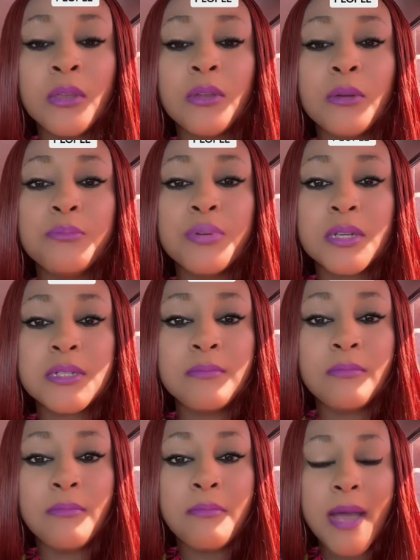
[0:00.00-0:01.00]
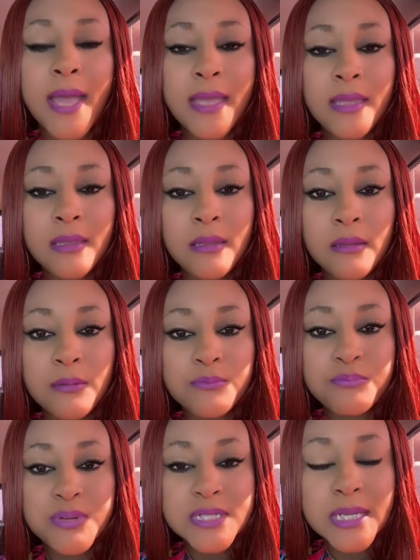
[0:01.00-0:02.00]
But my
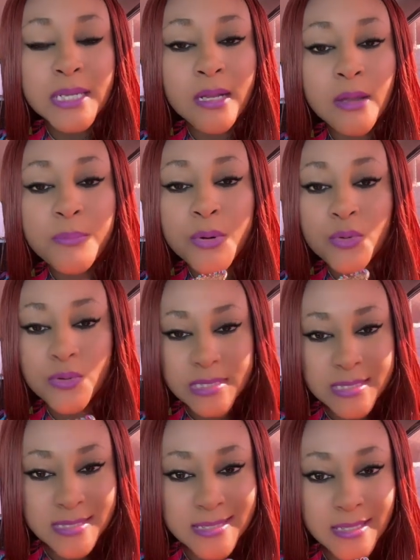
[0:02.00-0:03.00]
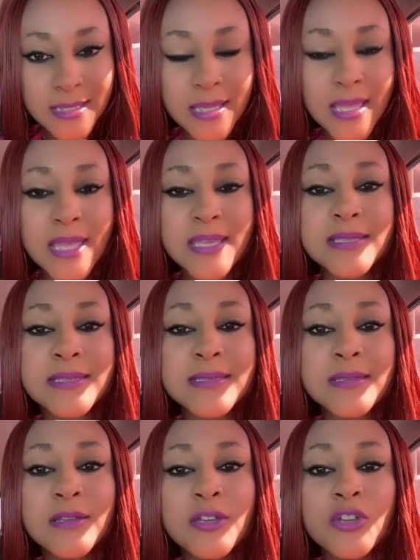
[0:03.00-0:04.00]
particular post is